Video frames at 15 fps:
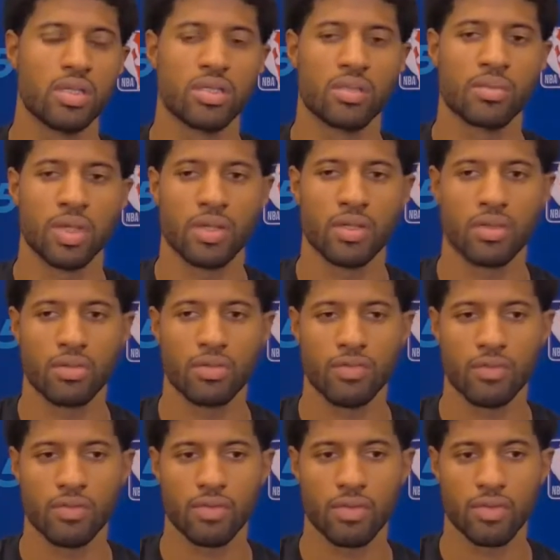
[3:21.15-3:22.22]
I mean,
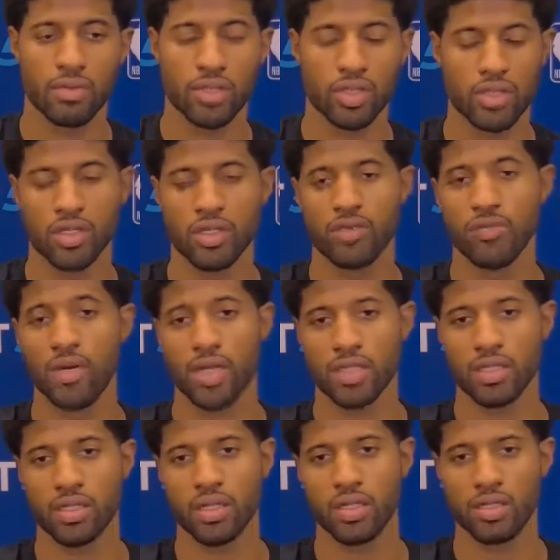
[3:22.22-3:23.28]
sure, you've watched
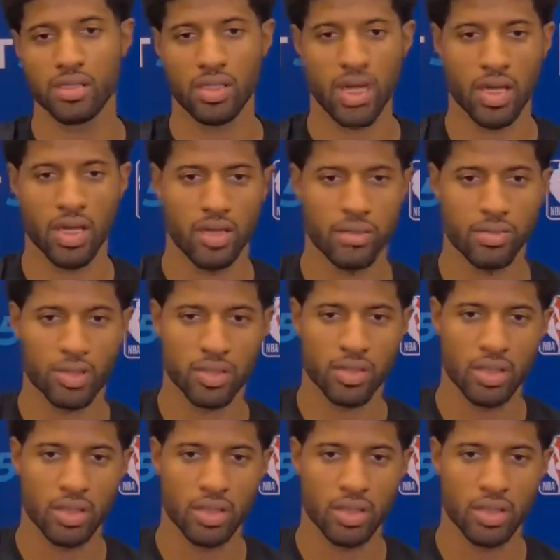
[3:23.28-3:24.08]
all these games.